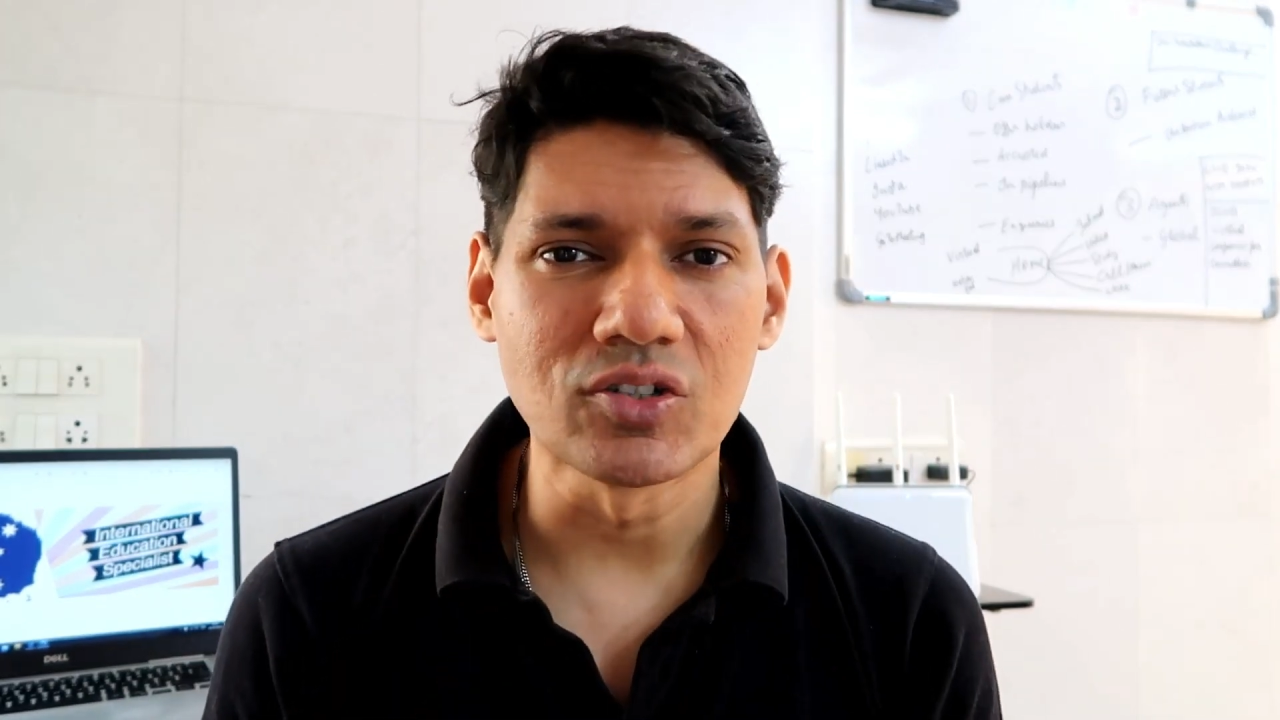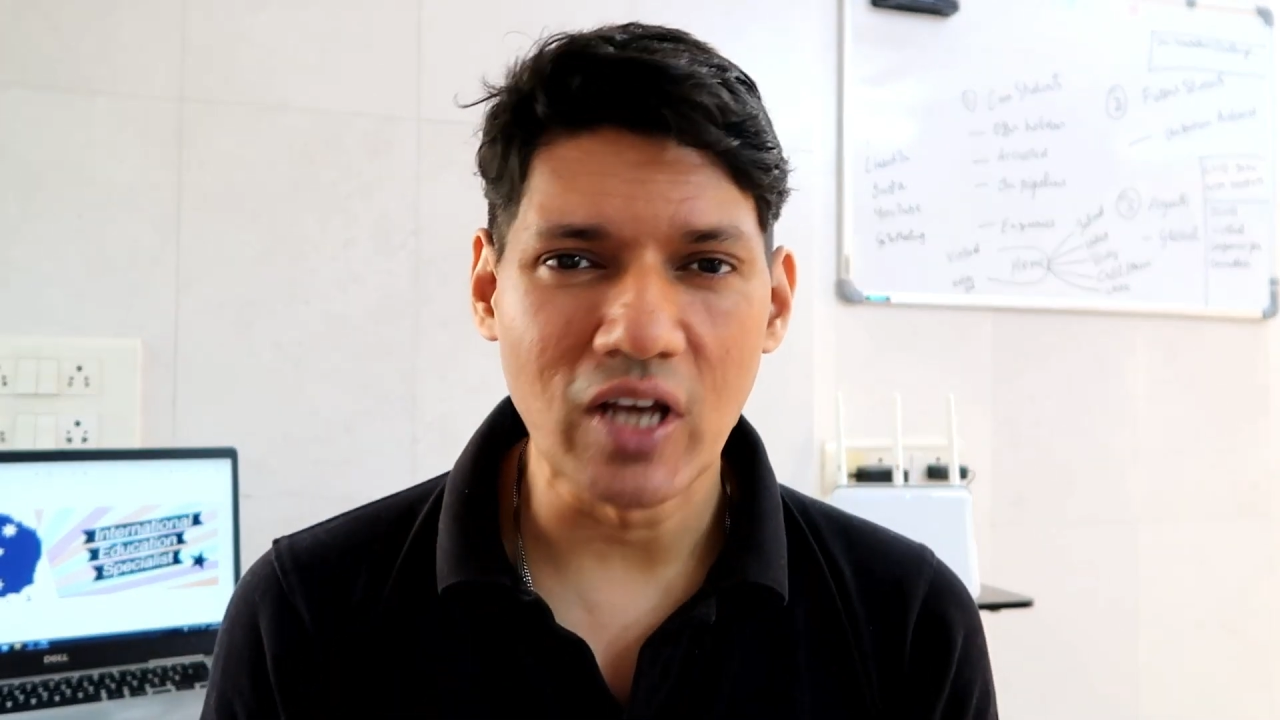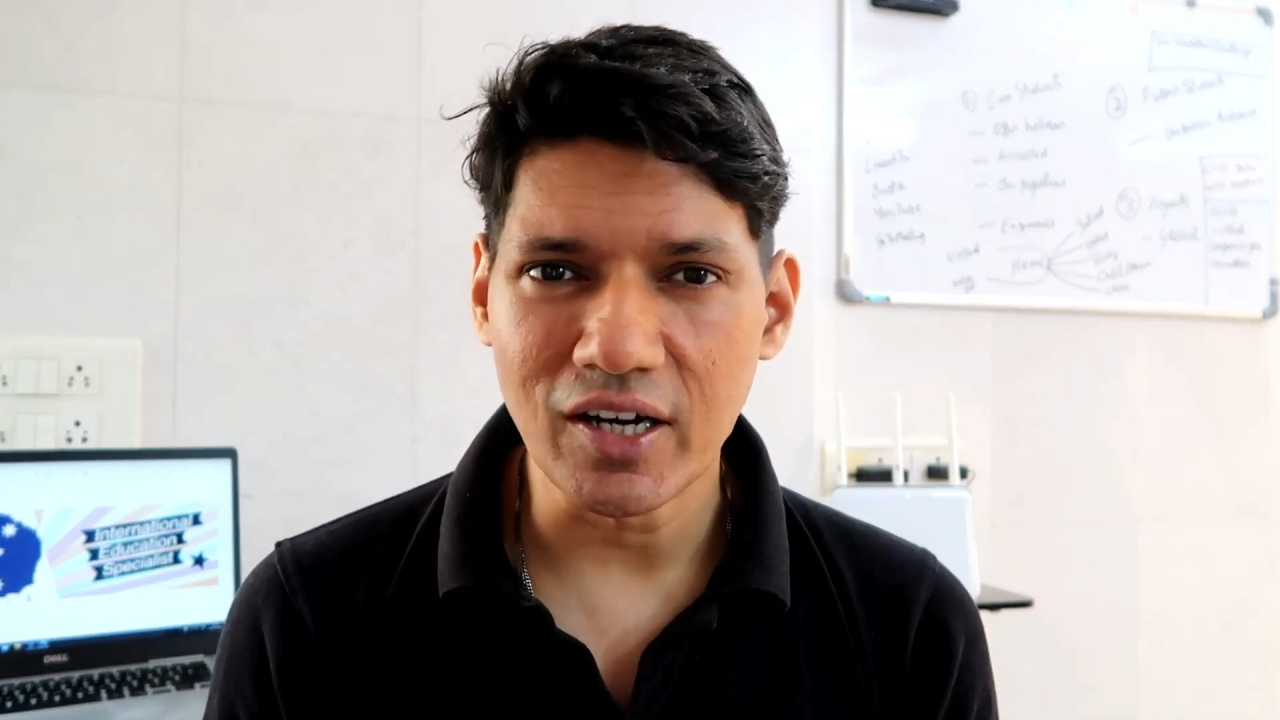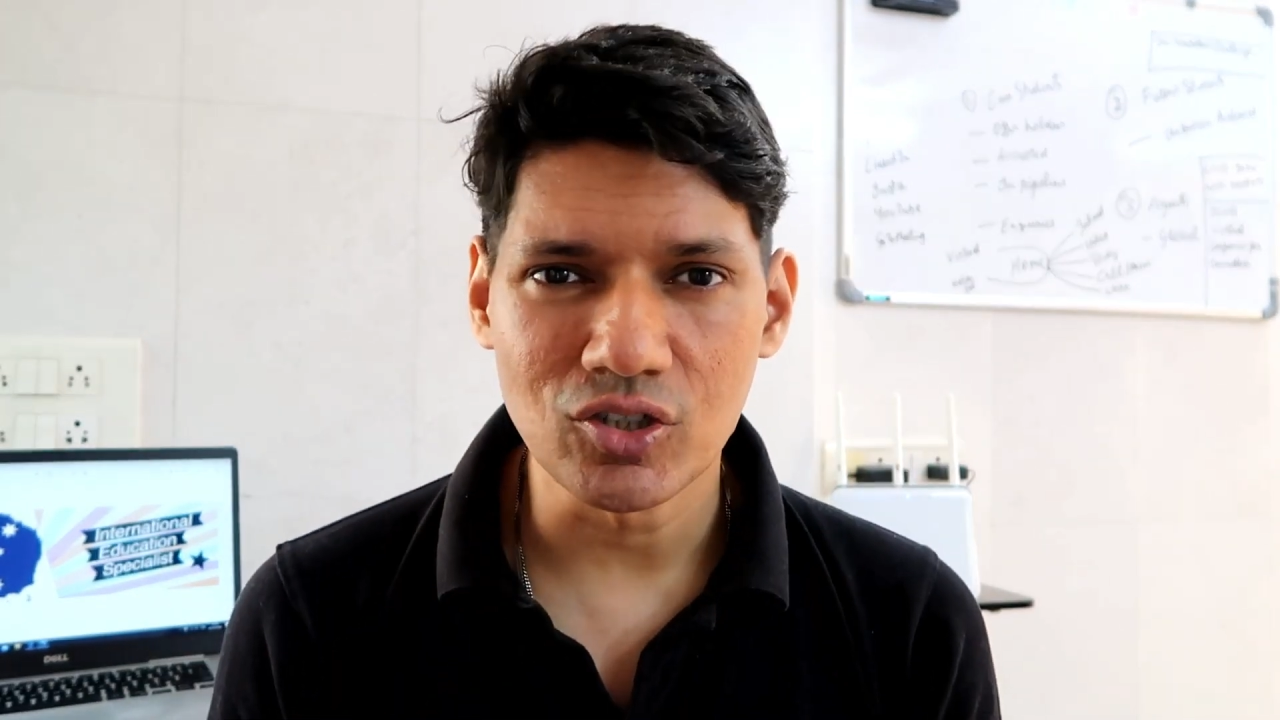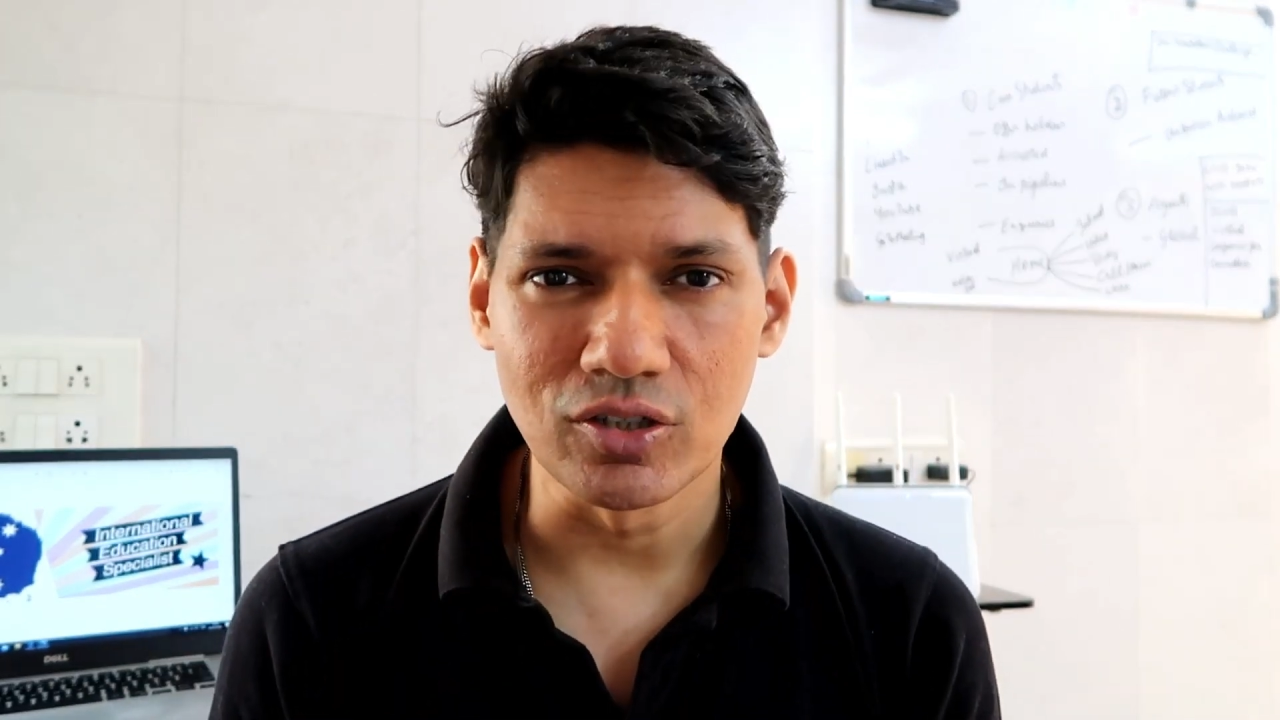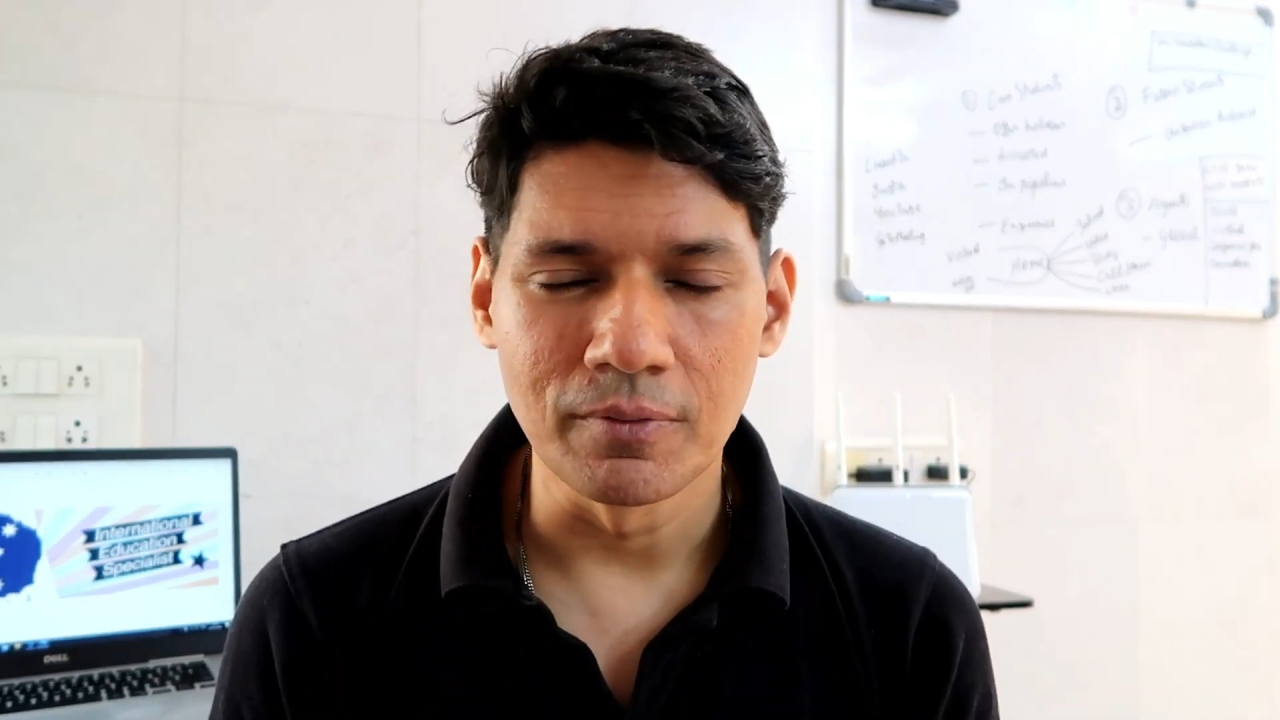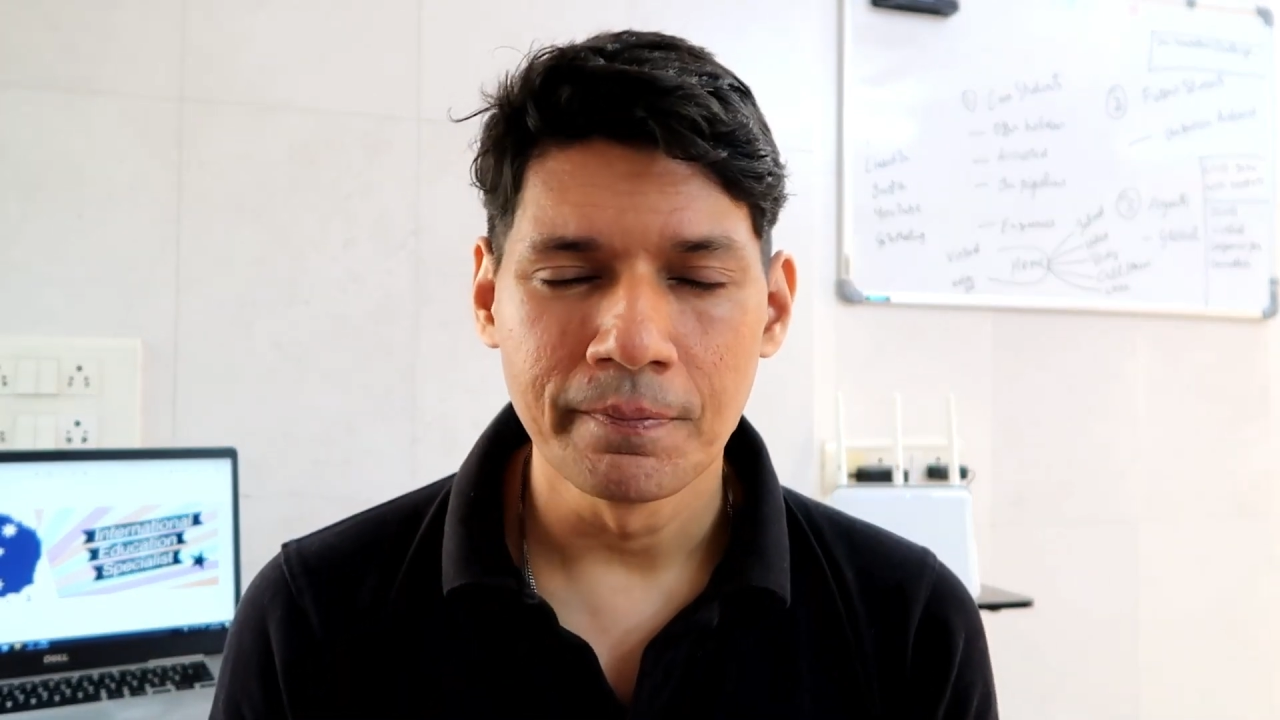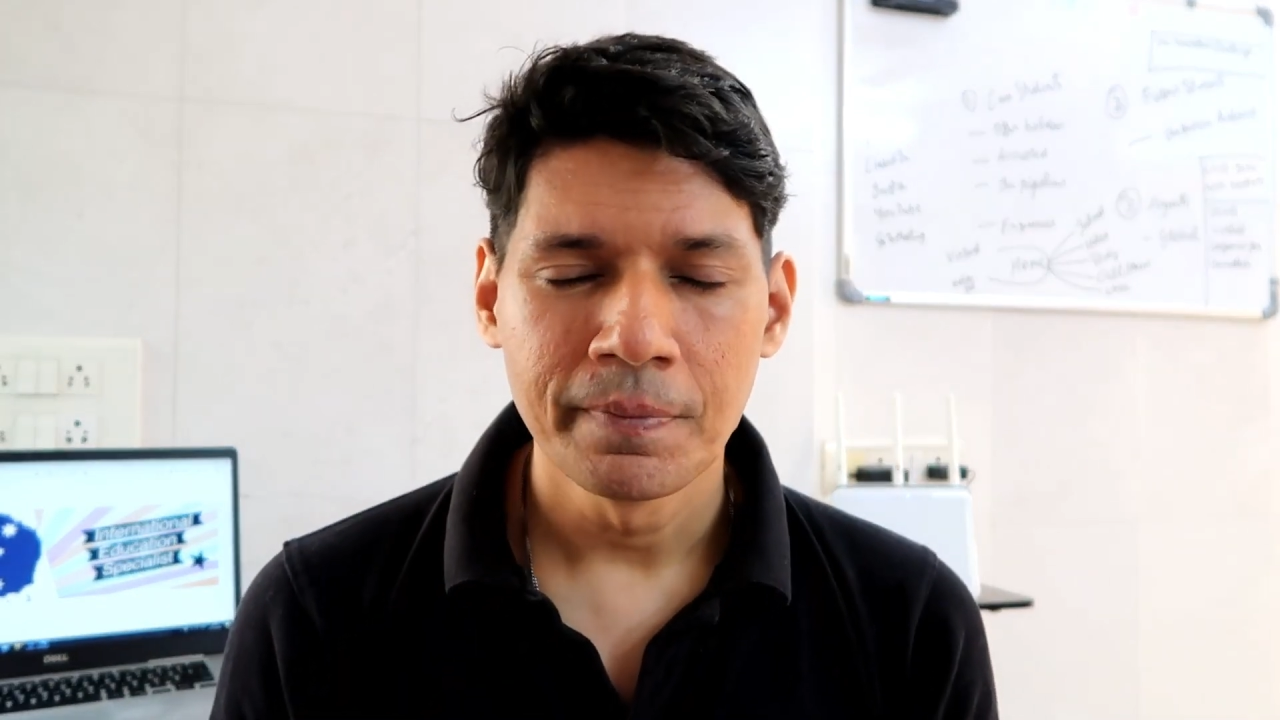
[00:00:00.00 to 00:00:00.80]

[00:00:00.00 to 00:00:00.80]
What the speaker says: section,